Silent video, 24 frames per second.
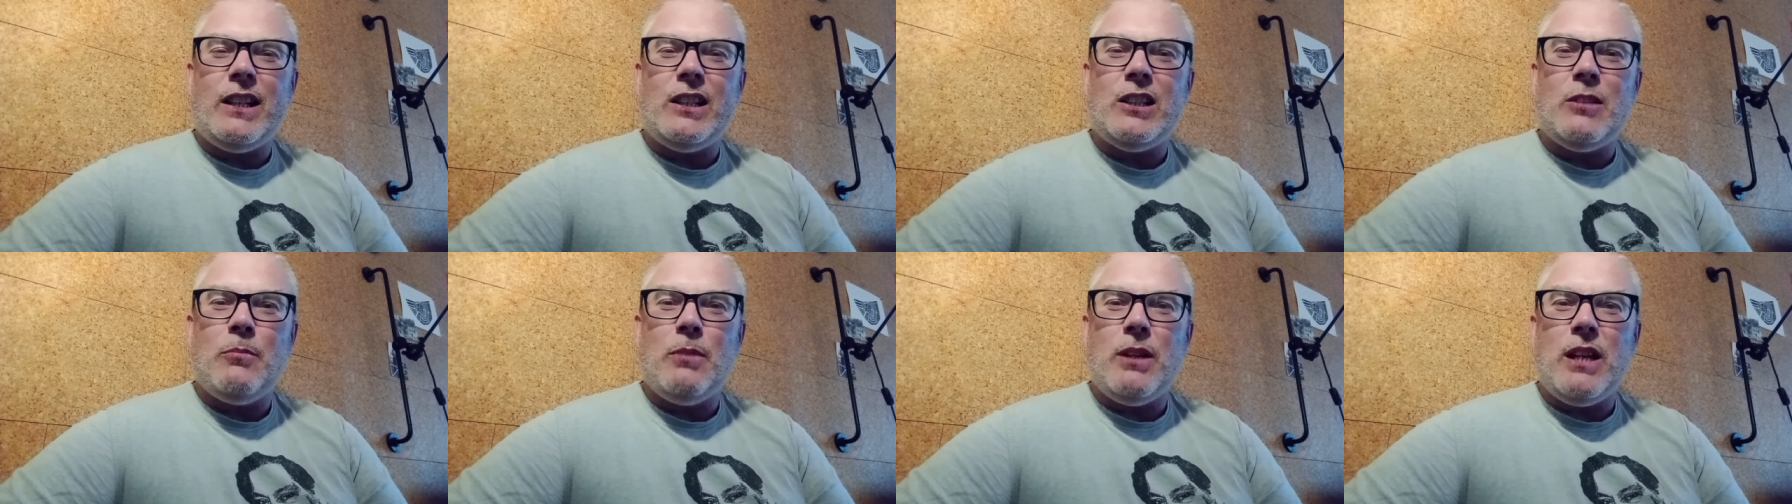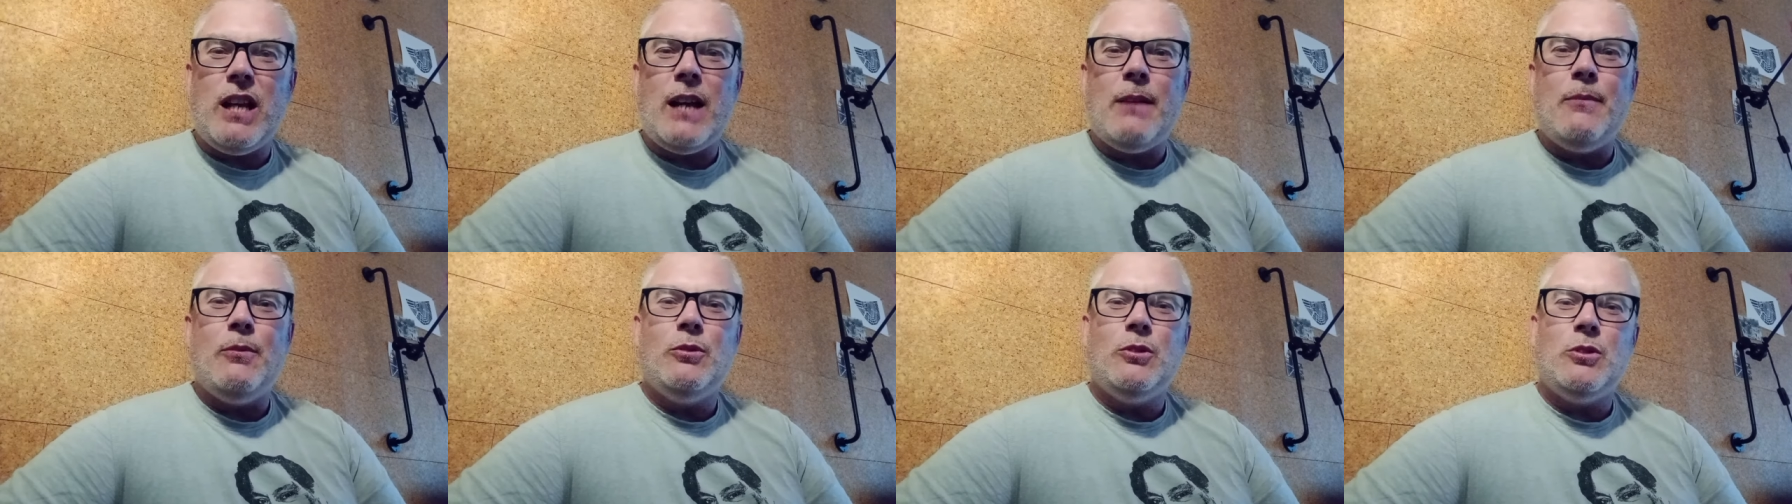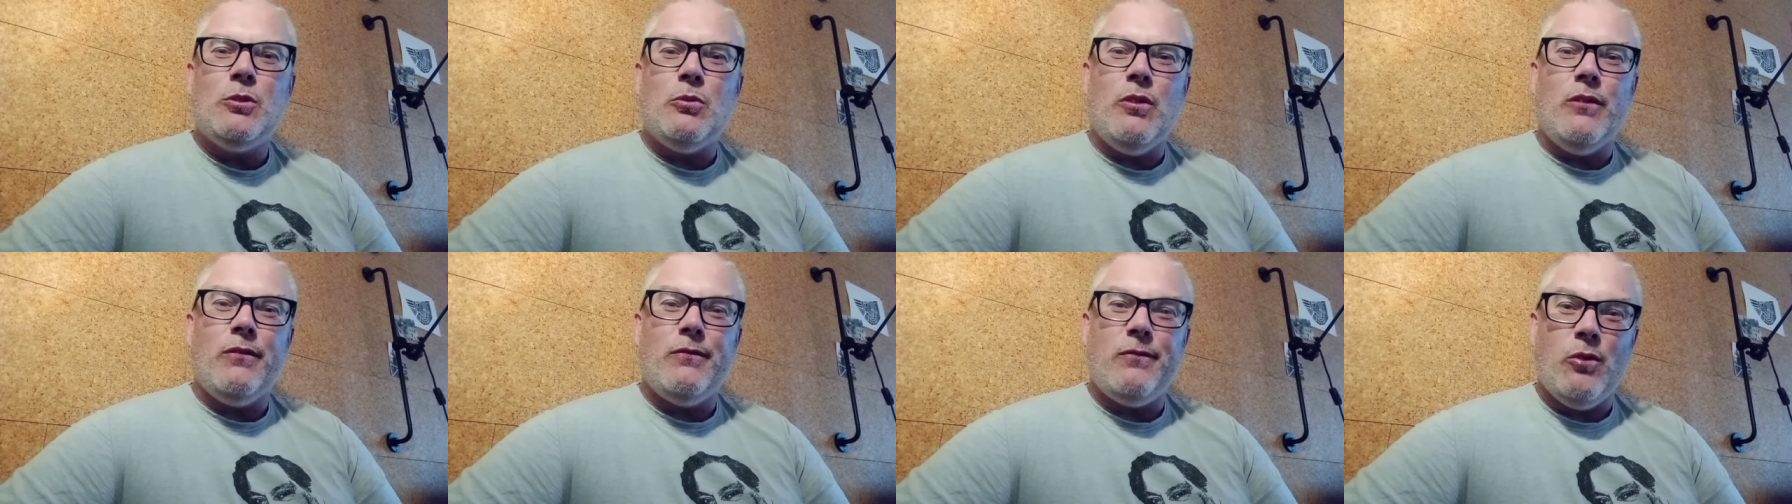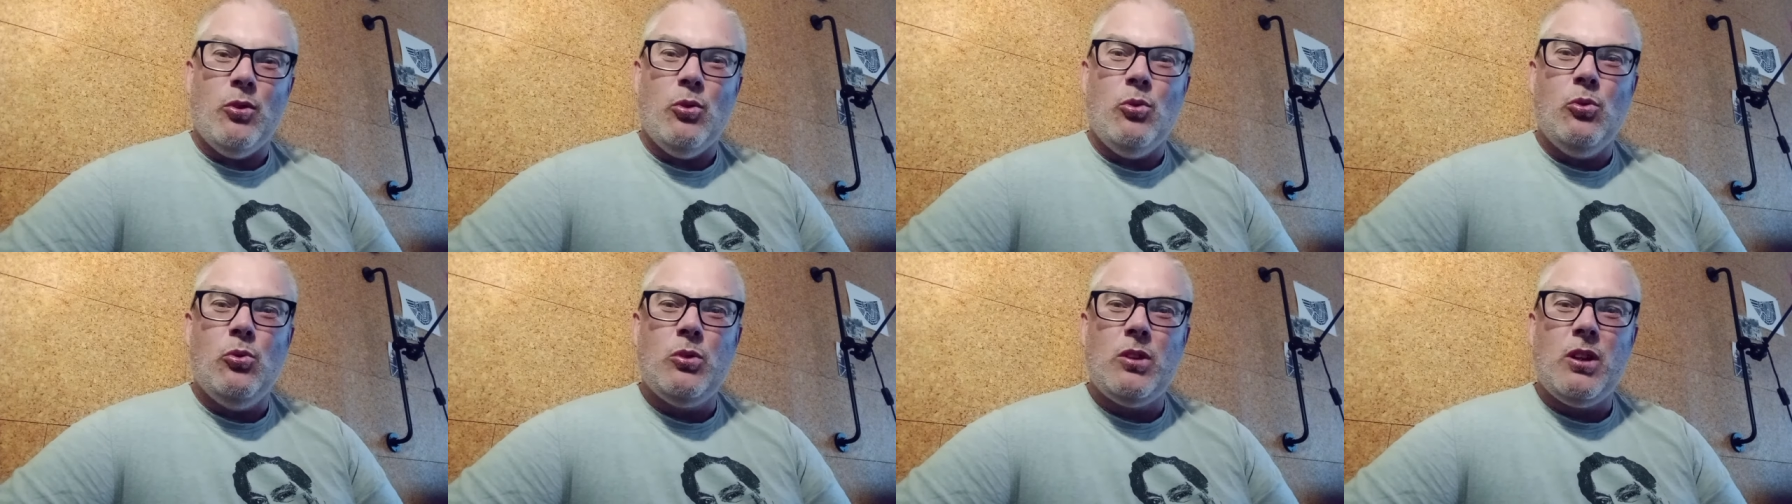to be able to
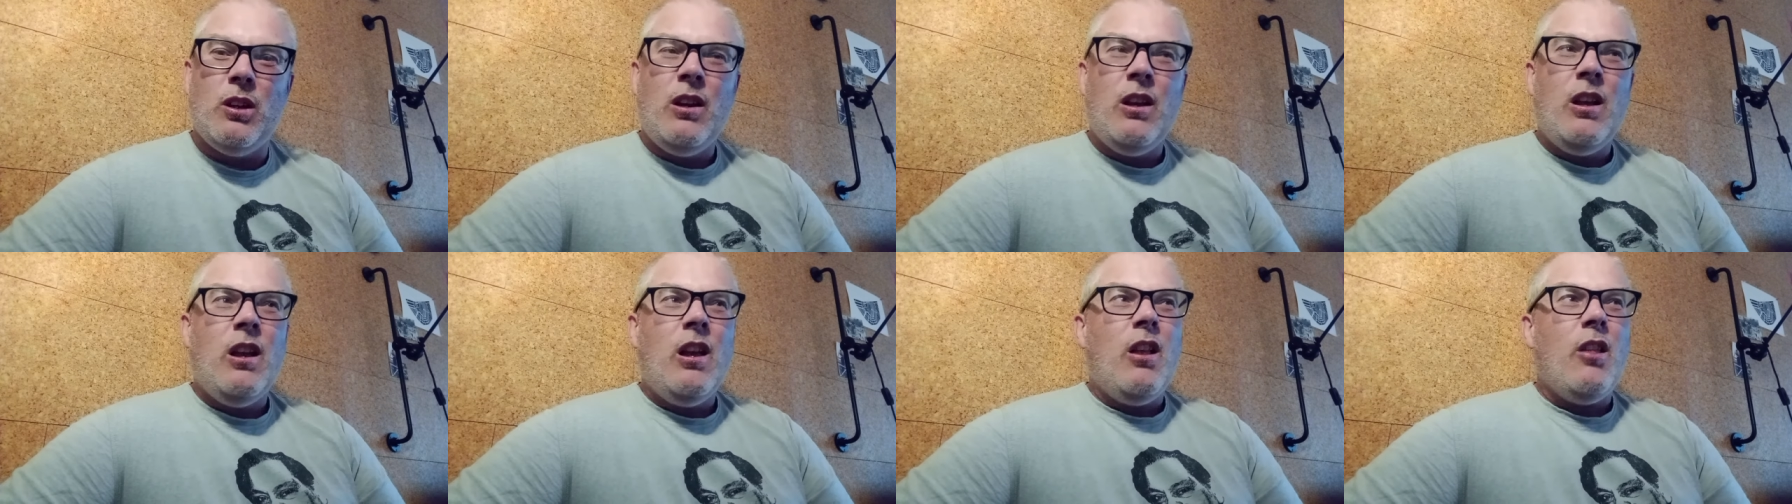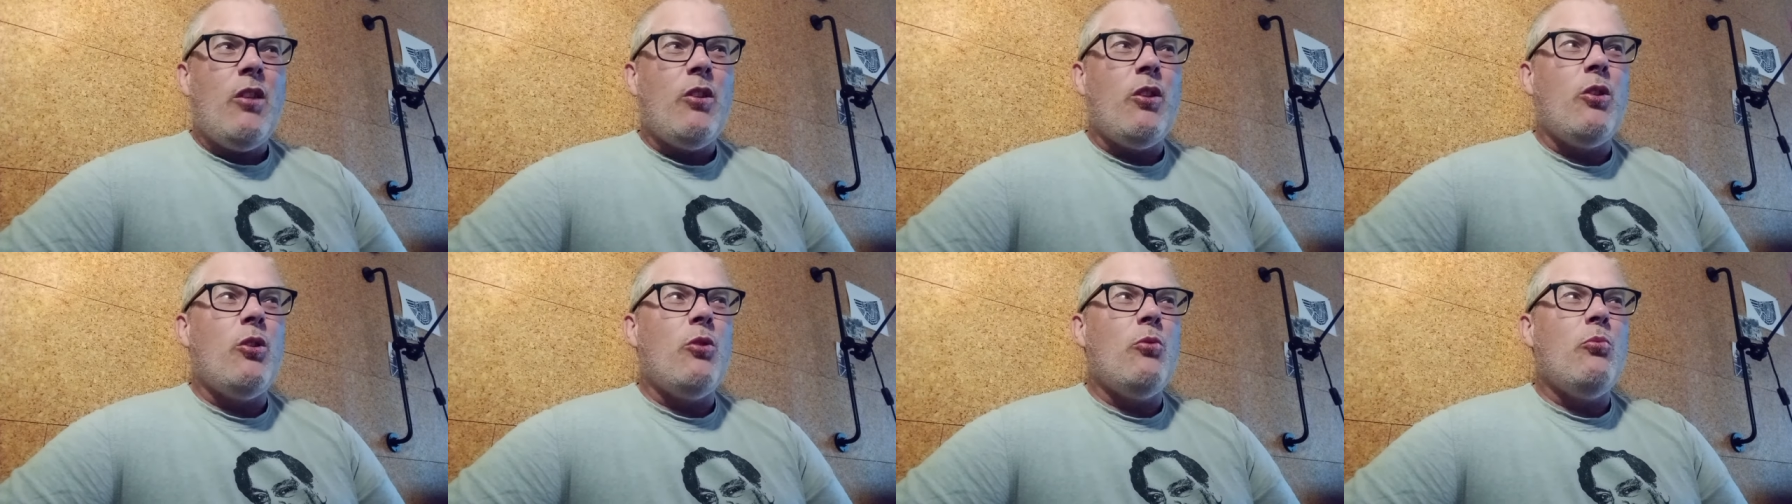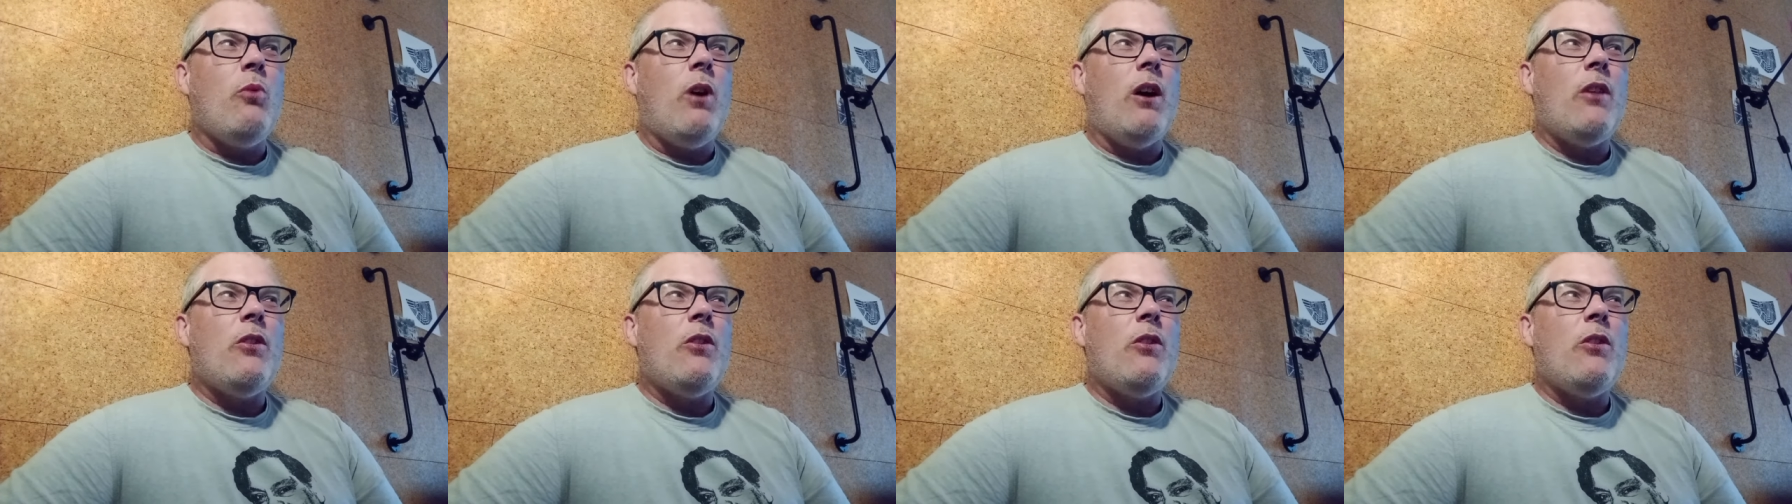afford, the,